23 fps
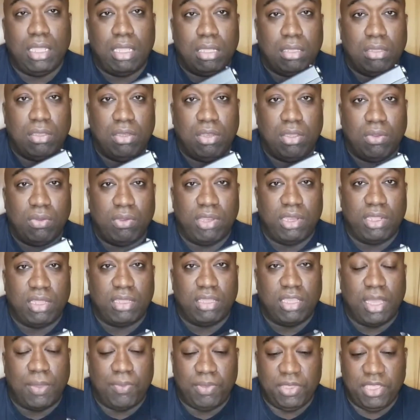in a
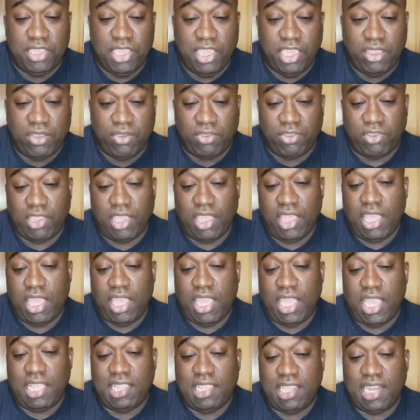couple of years,
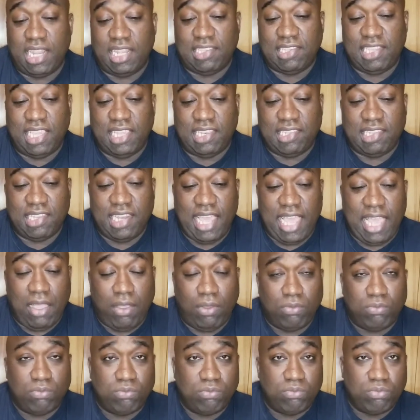and then I takes it
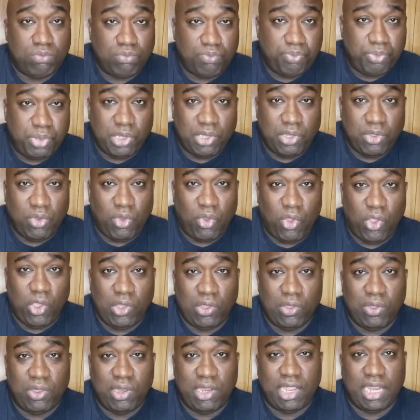out, put a little
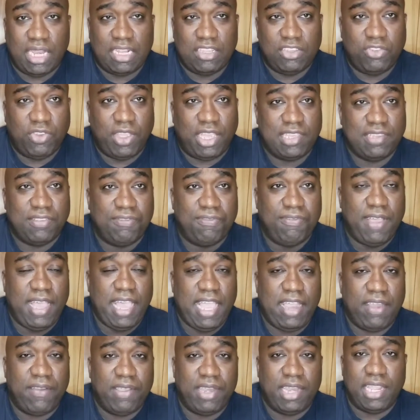oil on it, and I tries to
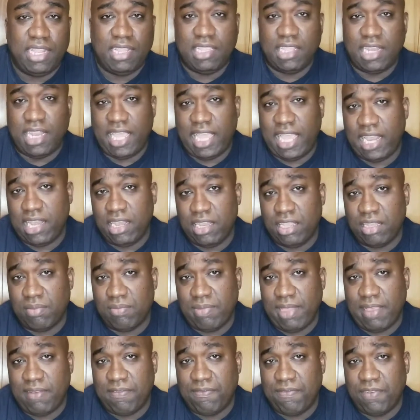fire it, and then I had another
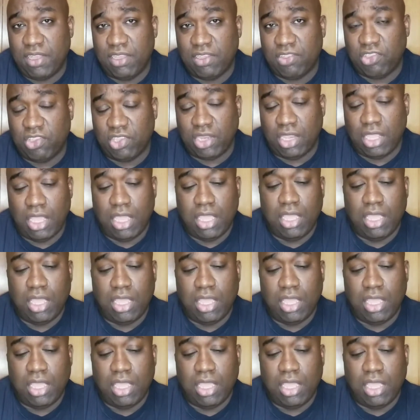malfunction.